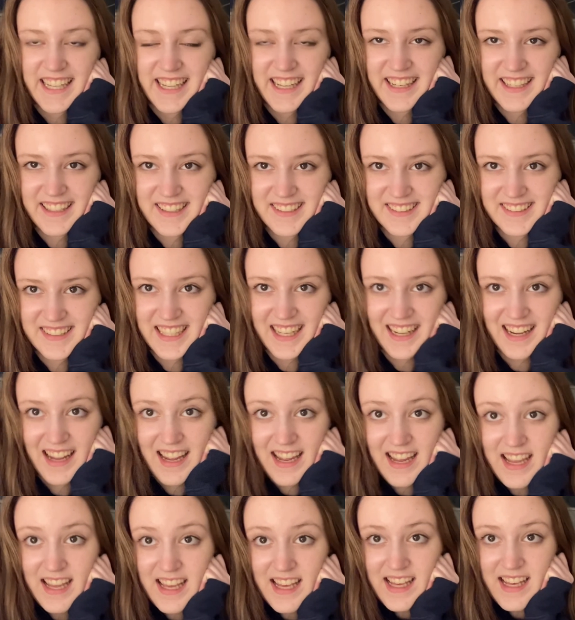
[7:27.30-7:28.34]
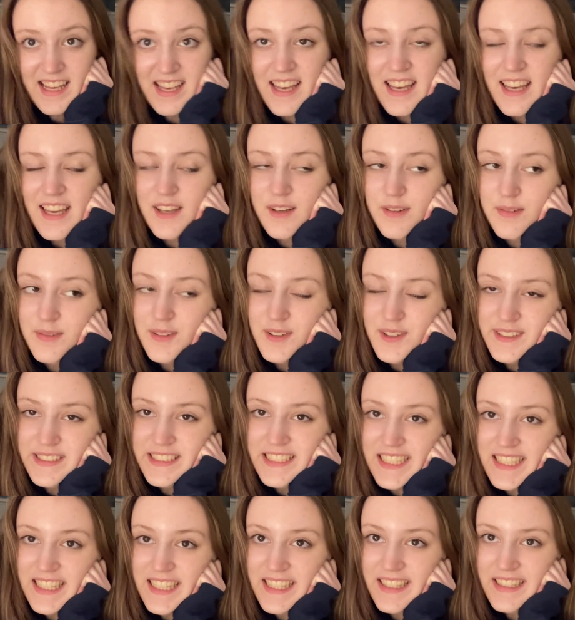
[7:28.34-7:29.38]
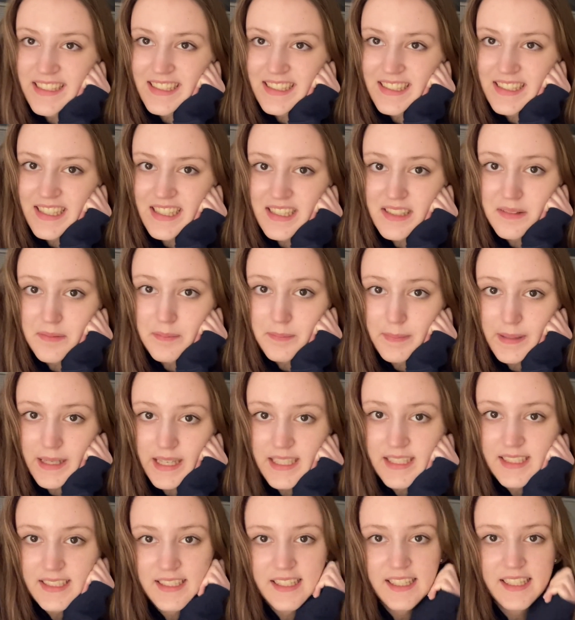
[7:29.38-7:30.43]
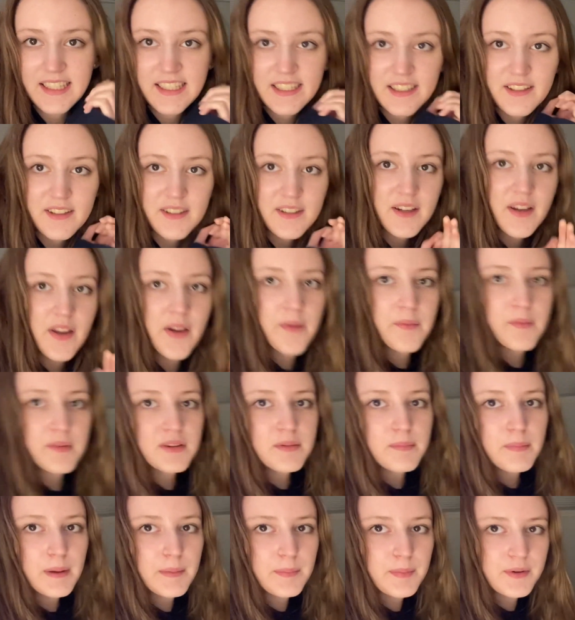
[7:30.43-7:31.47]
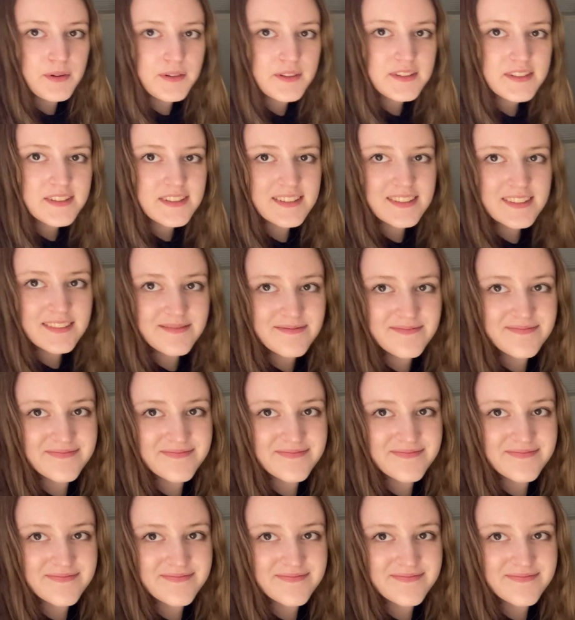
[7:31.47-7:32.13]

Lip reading: All right. A full day later, I am back here with Bubbles.